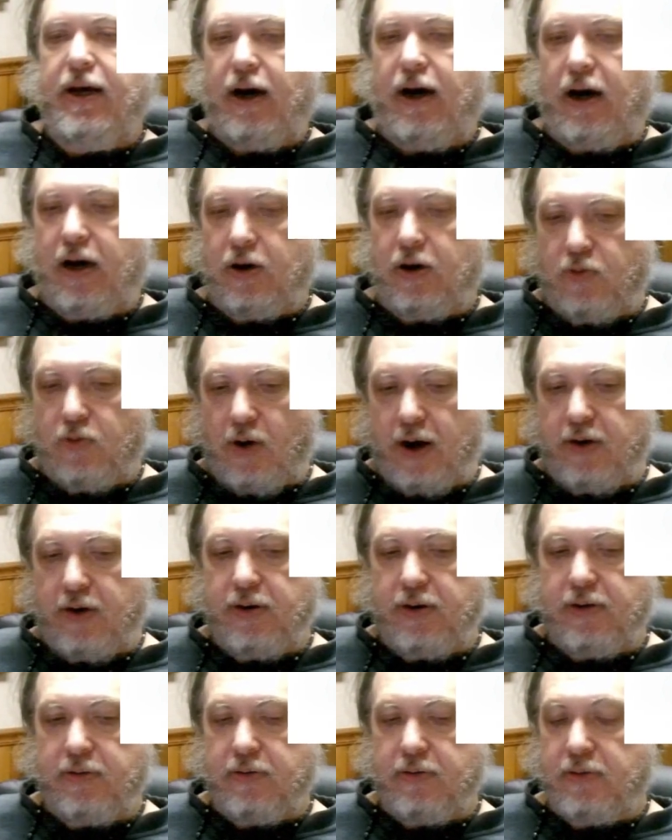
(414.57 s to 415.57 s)
are,
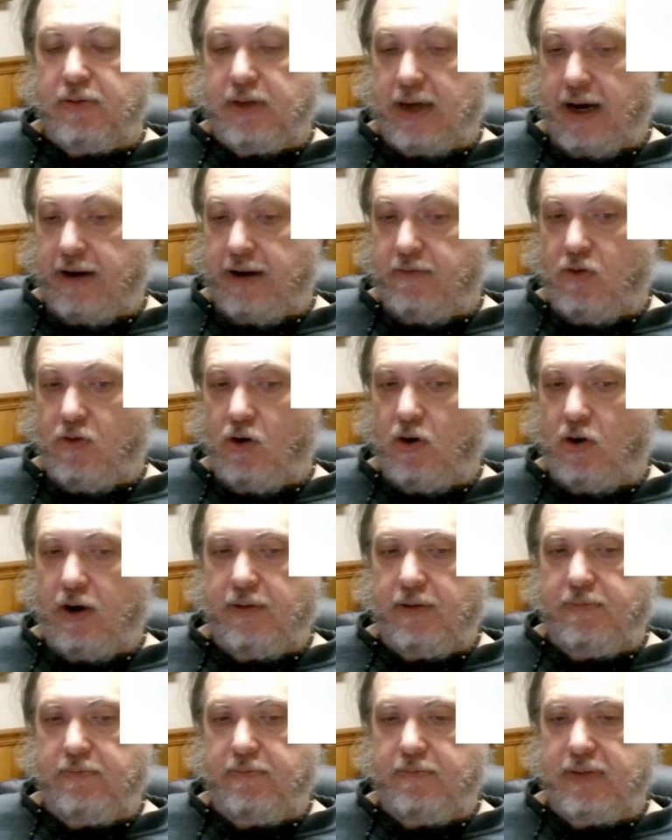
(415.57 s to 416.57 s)
one, kind of more...